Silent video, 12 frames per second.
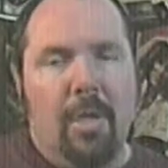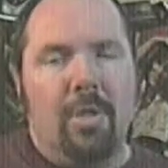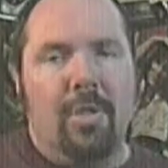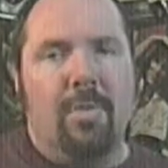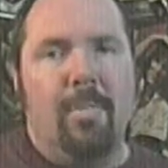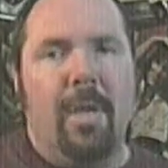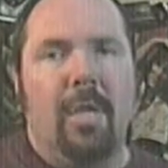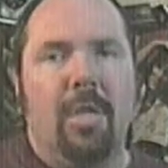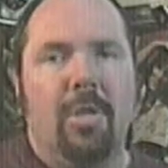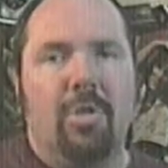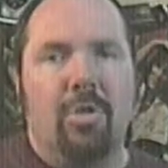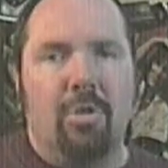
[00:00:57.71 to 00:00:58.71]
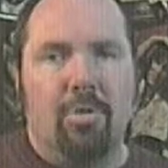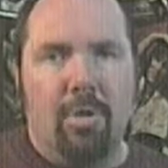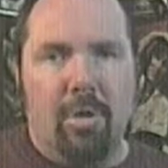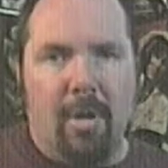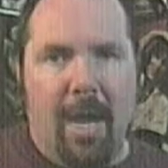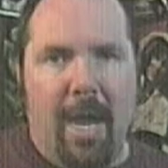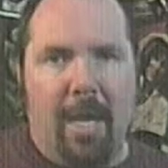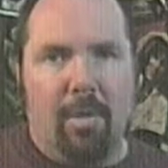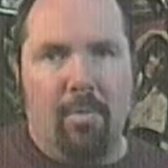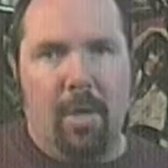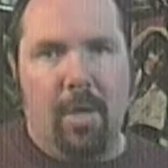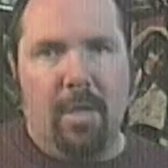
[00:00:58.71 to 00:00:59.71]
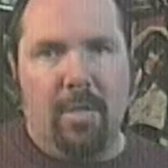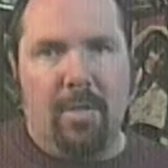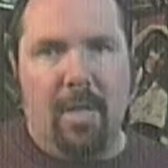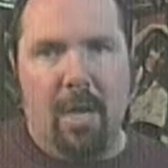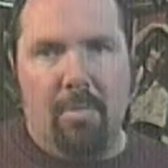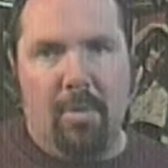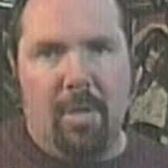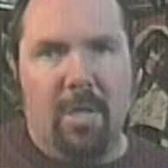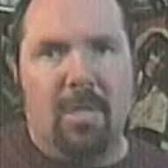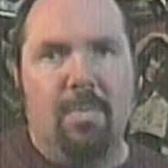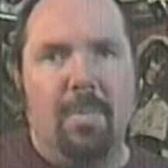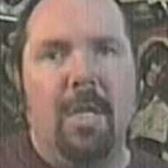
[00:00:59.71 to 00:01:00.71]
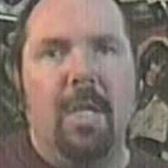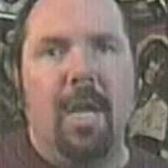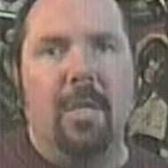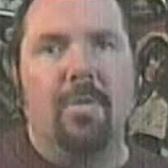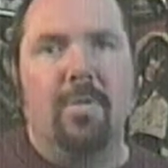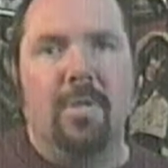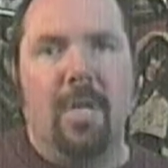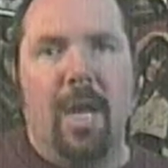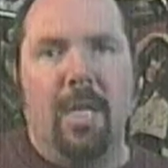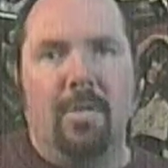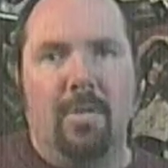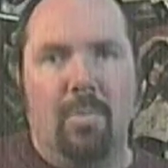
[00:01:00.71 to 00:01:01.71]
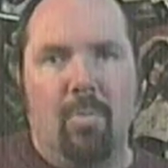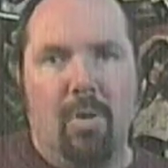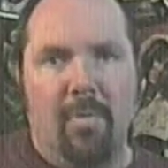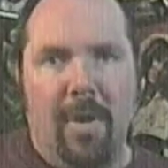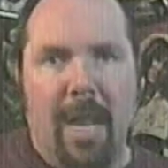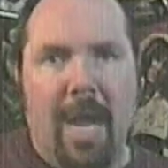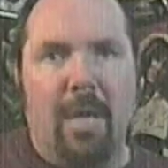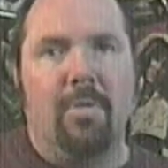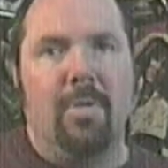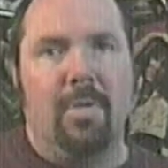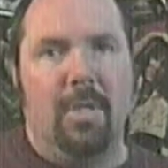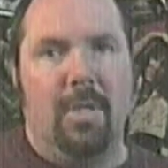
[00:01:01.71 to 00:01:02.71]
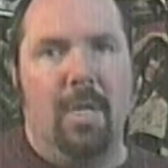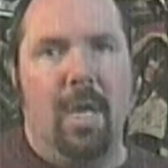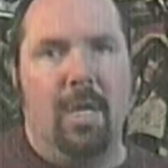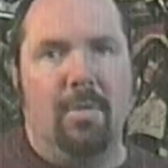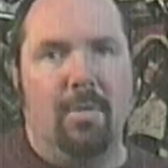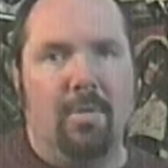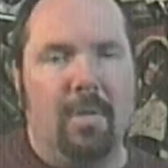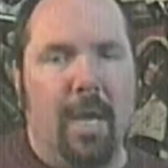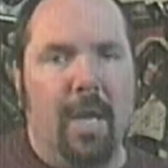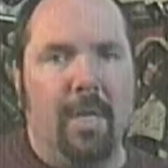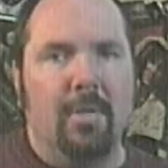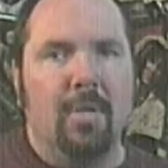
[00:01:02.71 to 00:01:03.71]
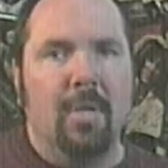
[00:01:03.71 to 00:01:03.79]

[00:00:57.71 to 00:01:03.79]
Just making sure you're accurate. It's not really a speed exercise, it's more of an accuracy exercise.